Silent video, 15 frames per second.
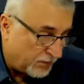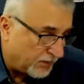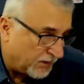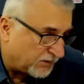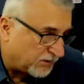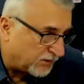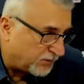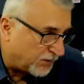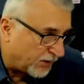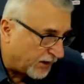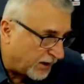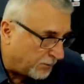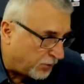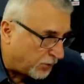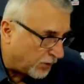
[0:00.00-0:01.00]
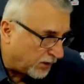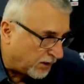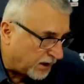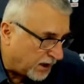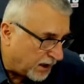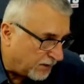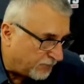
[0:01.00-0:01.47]
This is a very
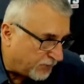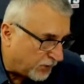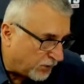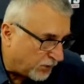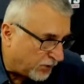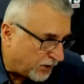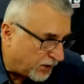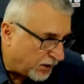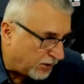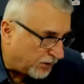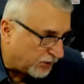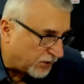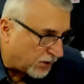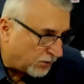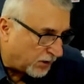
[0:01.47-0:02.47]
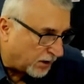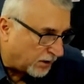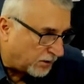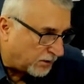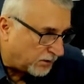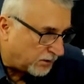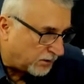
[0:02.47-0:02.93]
important game for Northern
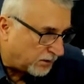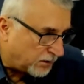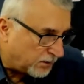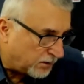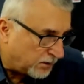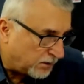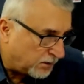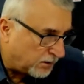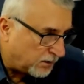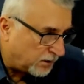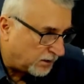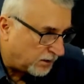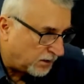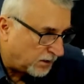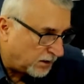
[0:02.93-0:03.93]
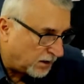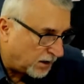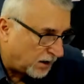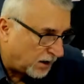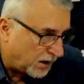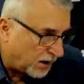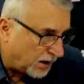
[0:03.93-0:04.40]
Arizona.
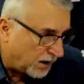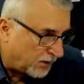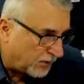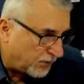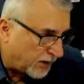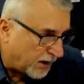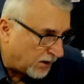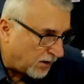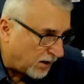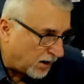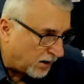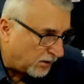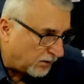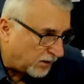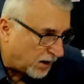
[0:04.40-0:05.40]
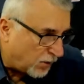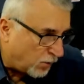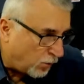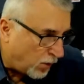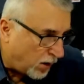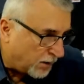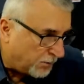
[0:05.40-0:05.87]
They are
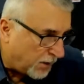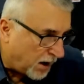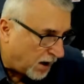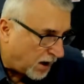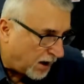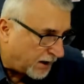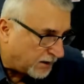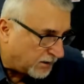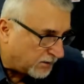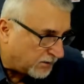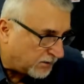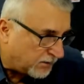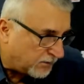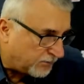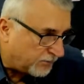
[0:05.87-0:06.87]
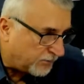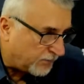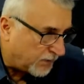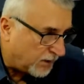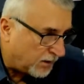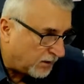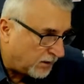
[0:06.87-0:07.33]
1 behind.
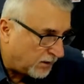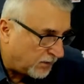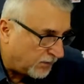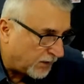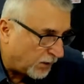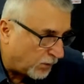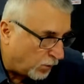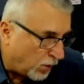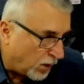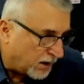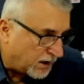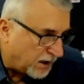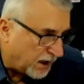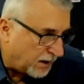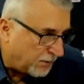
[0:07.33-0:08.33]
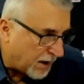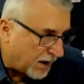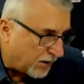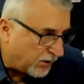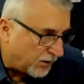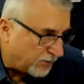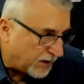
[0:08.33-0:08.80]
They're 1 game
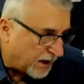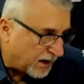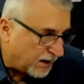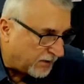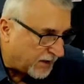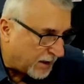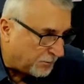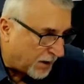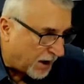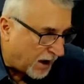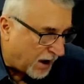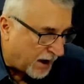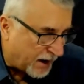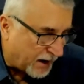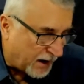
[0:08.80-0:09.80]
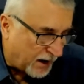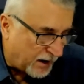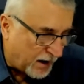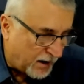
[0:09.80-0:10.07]
out of getting that bye.